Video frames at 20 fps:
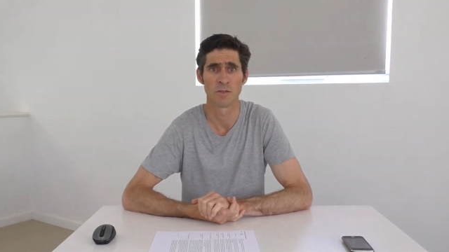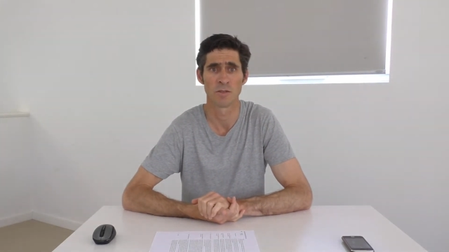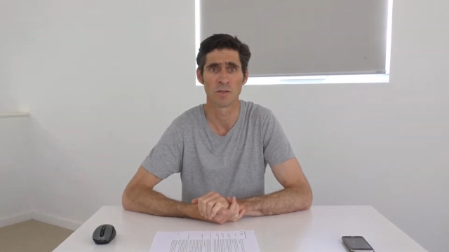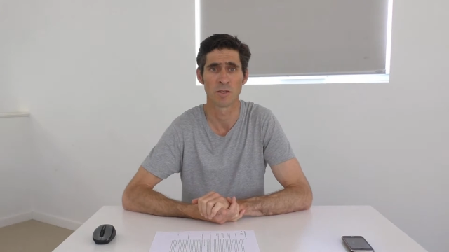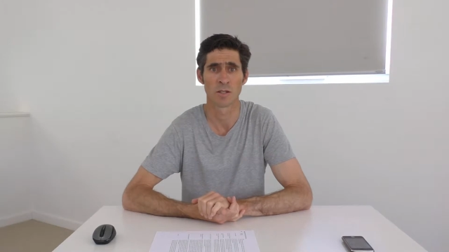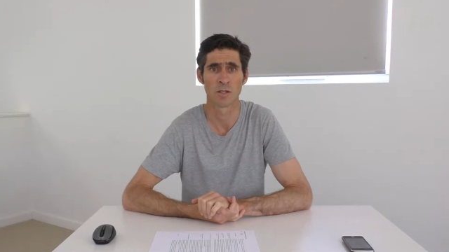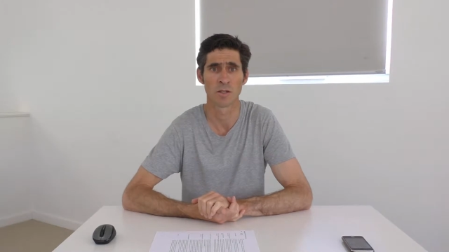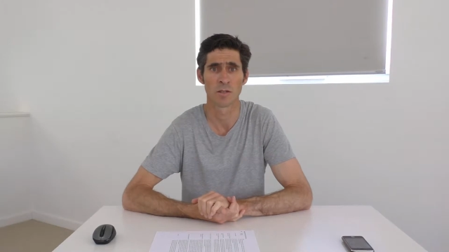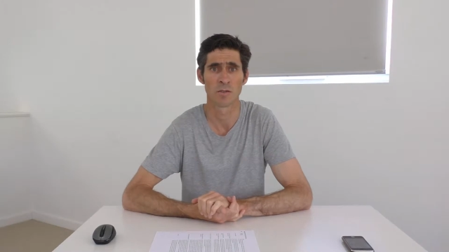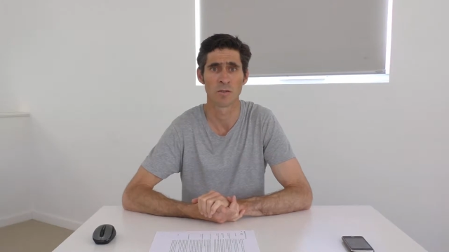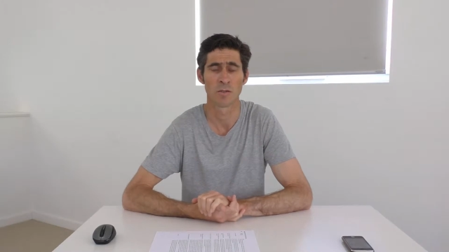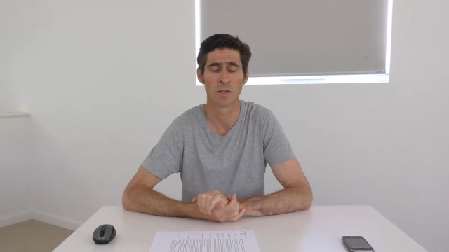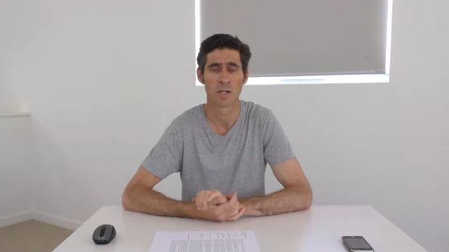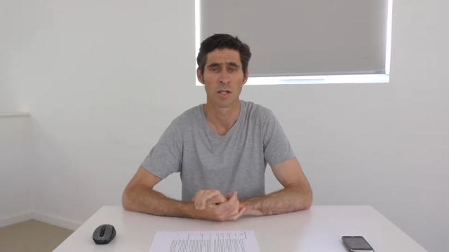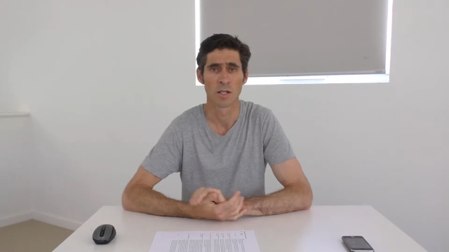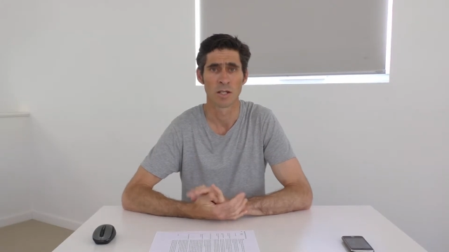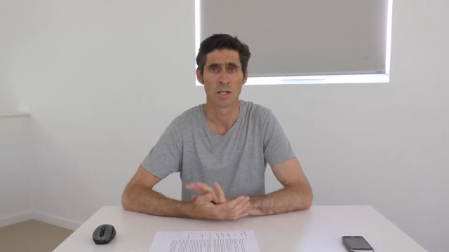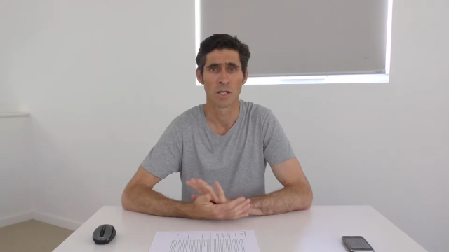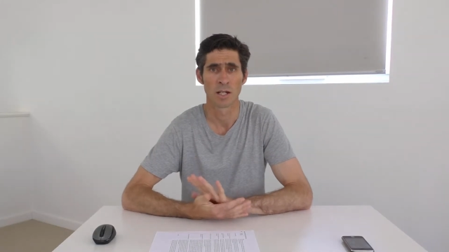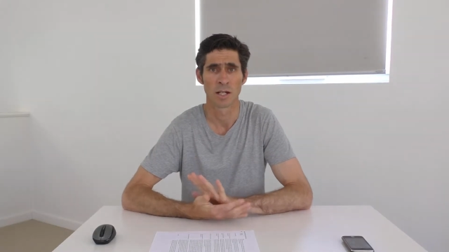So
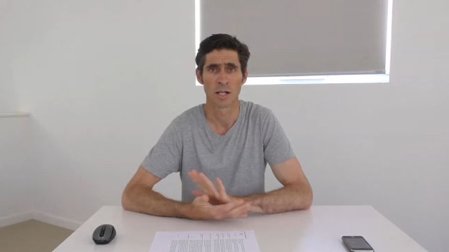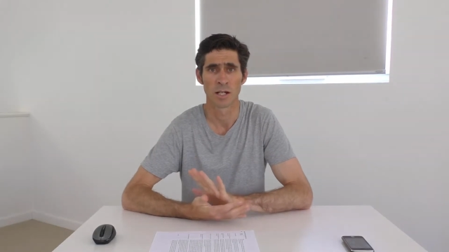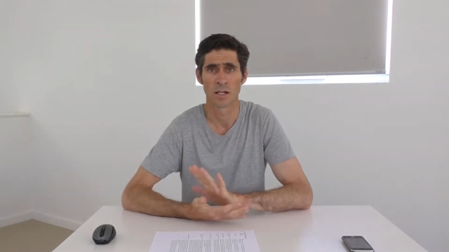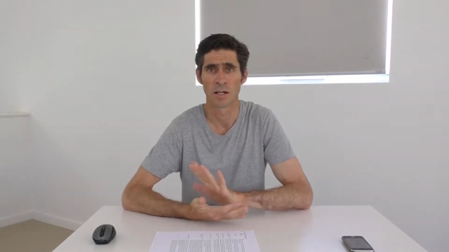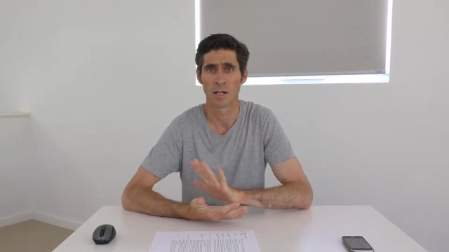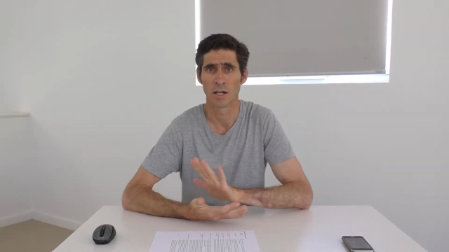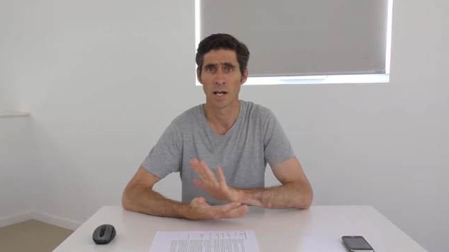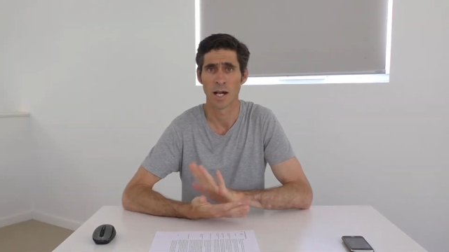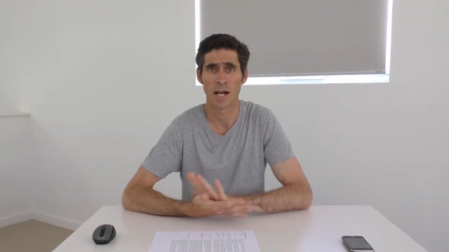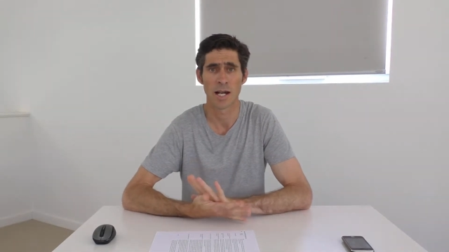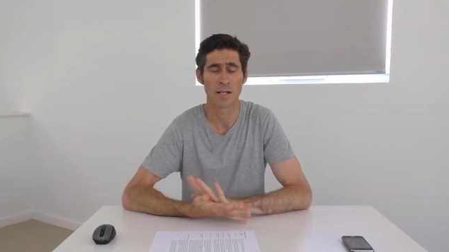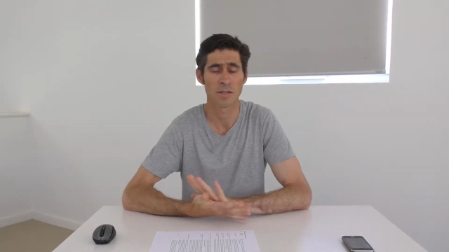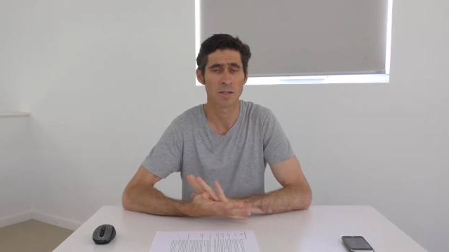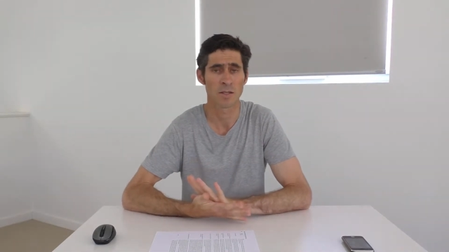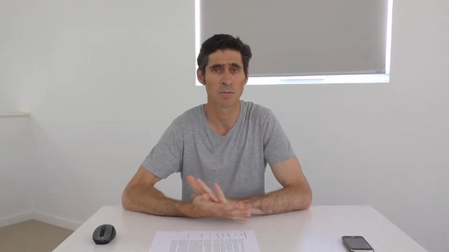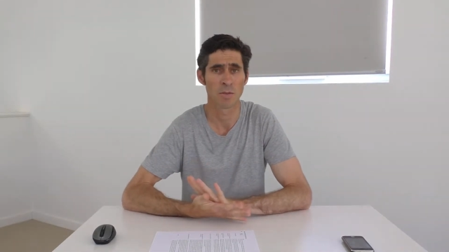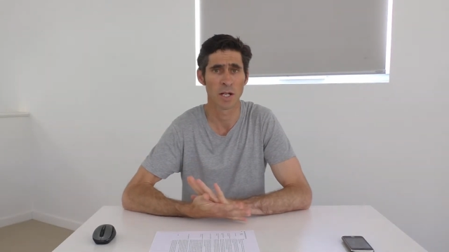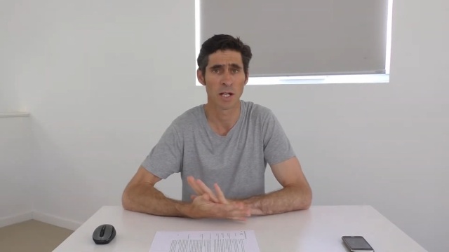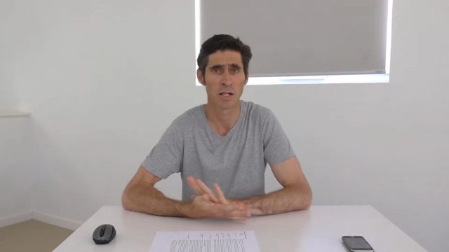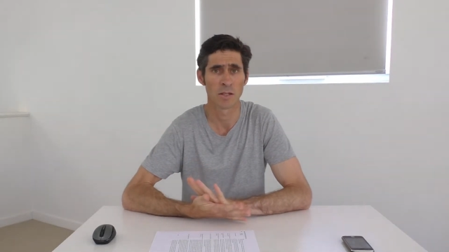ask
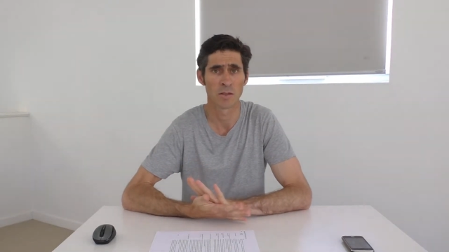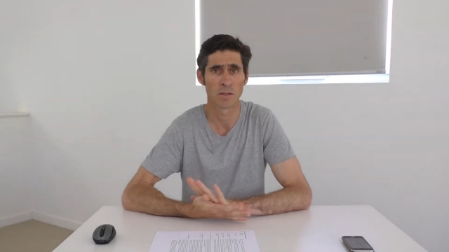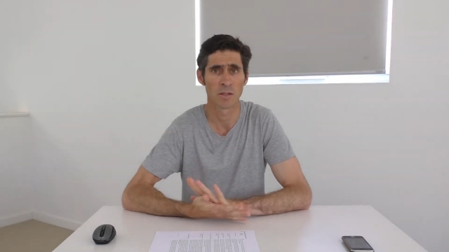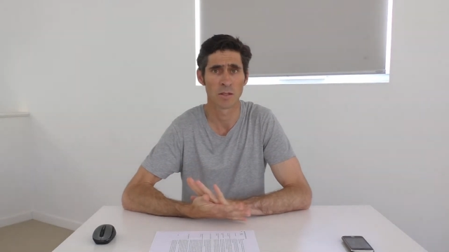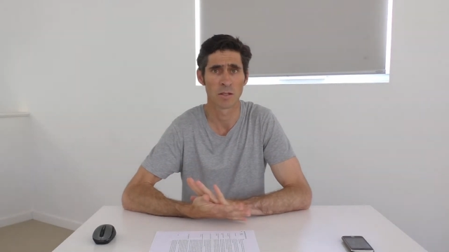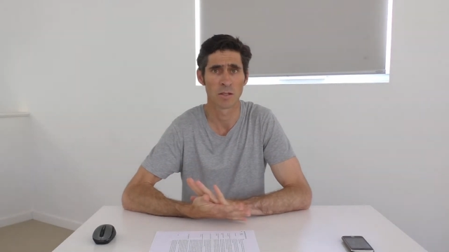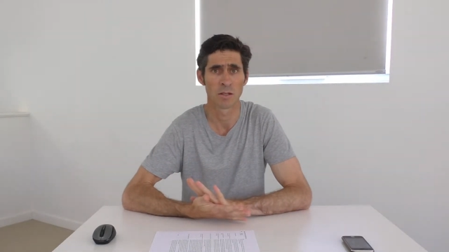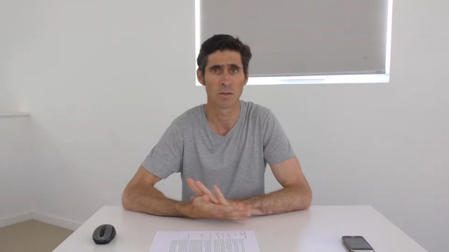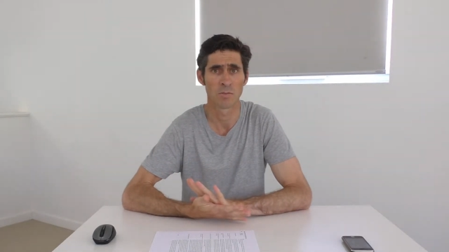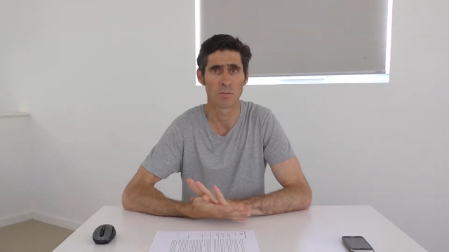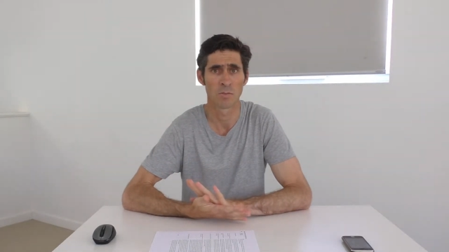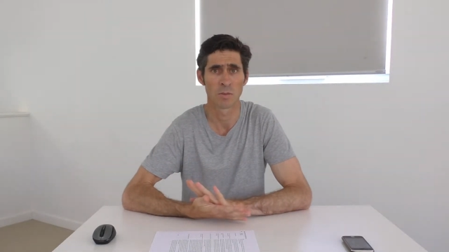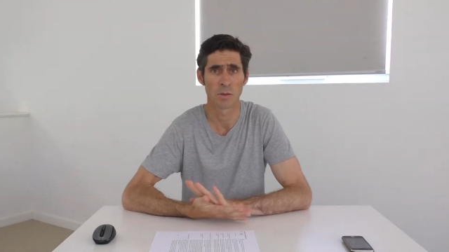about the